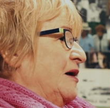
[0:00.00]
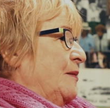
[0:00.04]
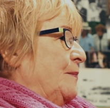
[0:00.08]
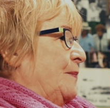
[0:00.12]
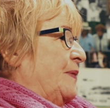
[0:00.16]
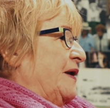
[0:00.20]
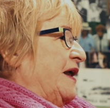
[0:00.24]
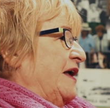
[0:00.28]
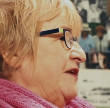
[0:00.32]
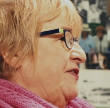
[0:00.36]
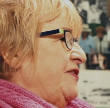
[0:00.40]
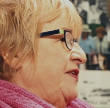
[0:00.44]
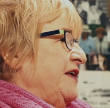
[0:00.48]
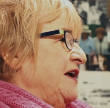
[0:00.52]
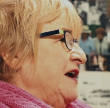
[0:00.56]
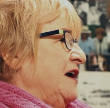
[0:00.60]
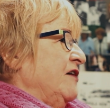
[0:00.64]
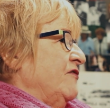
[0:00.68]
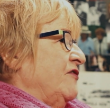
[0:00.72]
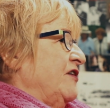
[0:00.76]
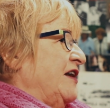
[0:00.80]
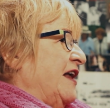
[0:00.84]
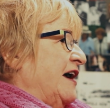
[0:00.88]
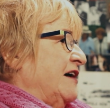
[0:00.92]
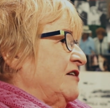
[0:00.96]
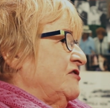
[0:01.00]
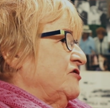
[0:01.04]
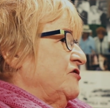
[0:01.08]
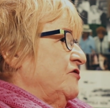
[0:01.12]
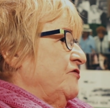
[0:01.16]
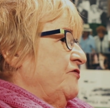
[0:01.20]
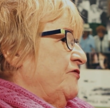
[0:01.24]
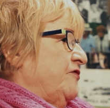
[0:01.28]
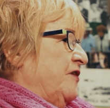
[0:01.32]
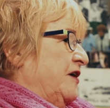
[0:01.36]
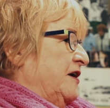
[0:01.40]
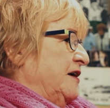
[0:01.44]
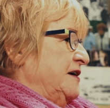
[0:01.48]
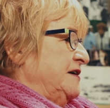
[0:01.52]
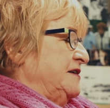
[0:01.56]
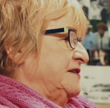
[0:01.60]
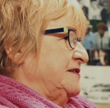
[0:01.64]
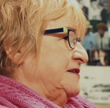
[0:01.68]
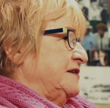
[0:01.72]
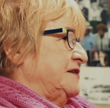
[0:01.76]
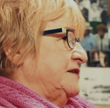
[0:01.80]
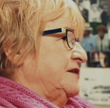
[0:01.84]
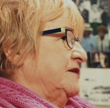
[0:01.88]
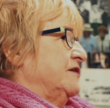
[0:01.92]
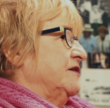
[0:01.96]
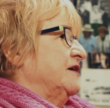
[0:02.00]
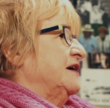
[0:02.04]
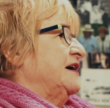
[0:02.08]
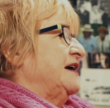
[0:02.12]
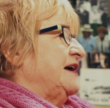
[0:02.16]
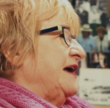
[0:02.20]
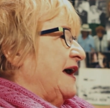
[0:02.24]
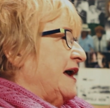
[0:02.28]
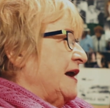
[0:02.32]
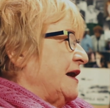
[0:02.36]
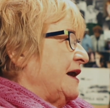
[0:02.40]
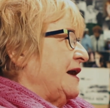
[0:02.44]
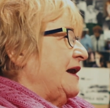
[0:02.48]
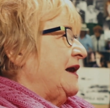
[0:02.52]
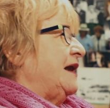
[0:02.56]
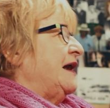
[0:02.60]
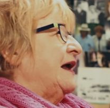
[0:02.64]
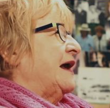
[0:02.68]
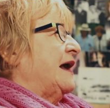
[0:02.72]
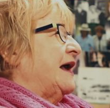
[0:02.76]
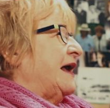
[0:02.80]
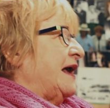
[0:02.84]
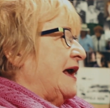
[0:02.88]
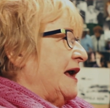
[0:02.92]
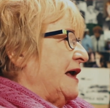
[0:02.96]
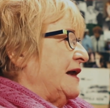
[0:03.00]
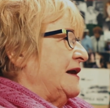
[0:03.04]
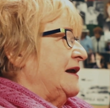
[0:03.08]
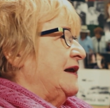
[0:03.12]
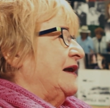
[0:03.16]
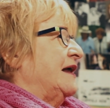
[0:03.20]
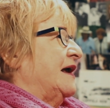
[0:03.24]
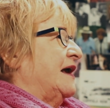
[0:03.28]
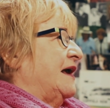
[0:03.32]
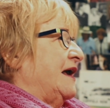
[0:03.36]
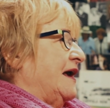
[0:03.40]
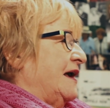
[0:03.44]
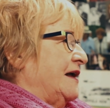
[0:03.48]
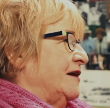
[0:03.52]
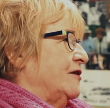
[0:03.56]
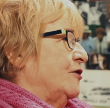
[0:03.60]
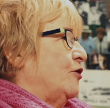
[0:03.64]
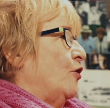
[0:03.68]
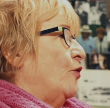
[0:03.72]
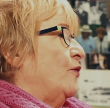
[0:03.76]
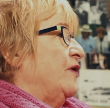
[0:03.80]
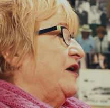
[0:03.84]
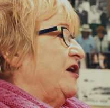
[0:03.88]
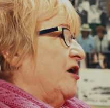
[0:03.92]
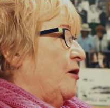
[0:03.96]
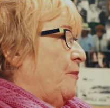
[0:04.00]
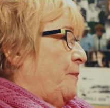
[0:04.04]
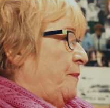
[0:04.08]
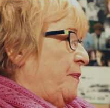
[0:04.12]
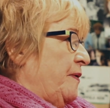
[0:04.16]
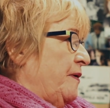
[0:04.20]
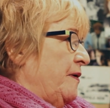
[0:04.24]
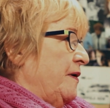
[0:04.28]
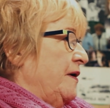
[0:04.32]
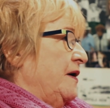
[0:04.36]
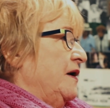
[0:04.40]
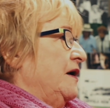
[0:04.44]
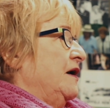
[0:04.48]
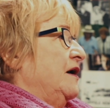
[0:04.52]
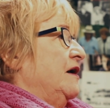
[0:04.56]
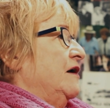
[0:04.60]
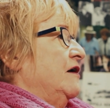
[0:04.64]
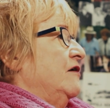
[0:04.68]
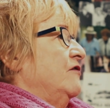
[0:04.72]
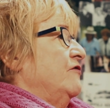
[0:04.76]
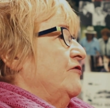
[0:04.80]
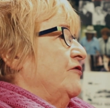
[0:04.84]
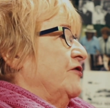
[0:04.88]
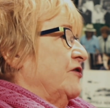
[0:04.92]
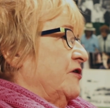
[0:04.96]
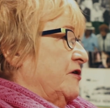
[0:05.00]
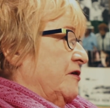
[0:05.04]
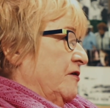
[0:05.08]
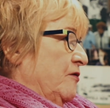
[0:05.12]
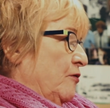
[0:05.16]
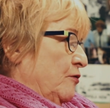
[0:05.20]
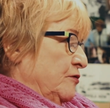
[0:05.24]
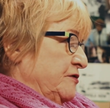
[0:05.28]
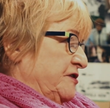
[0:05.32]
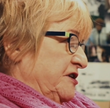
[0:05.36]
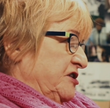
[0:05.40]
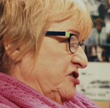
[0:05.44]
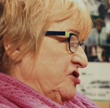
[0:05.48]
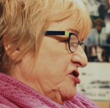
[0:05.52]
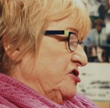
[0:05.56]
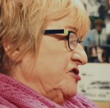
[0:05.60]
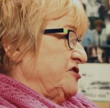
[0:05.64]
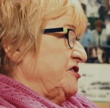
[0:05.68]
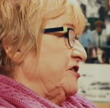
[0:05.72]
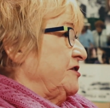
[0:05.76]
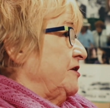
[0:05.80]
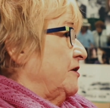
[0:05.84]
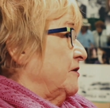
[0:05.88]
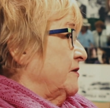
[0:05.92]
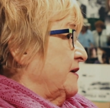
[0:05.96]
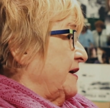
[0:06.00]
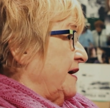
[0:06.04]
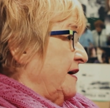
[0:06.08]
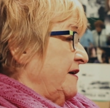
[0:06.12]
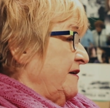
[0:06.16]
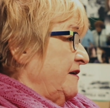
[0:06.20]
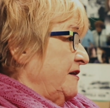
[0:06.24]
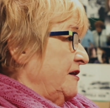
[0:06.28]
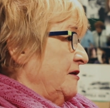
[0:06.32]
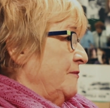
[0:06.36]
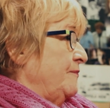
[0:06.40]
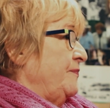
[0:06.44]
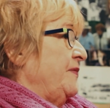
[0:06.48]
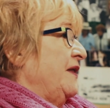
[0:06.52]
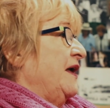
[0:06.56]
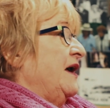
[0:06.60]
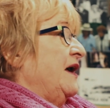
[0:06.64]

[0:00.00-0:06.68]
But I think if an actor finds that they're again and again and again going up for auditions and not getting them,